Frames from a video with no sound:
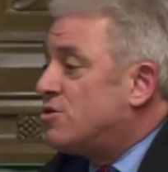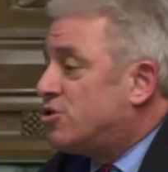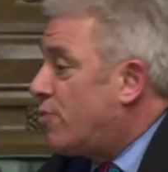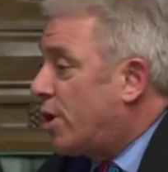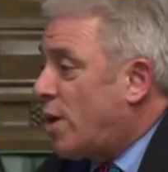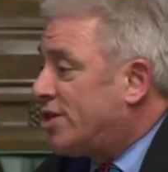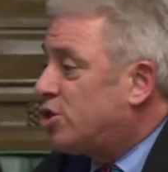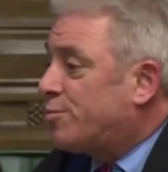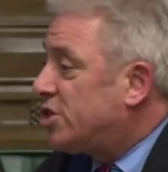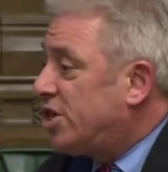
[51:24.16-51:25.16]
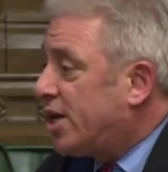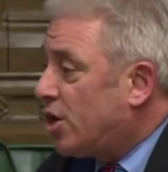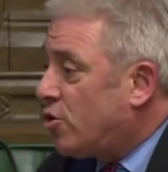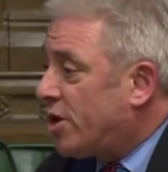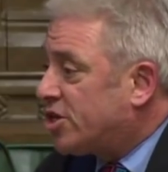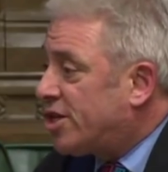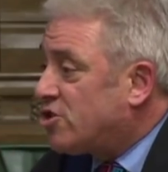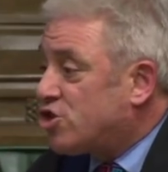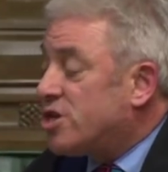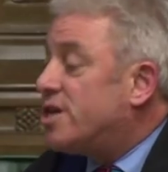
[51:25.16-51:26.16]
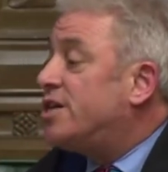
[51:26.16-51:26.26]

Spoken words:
to request a particular extension,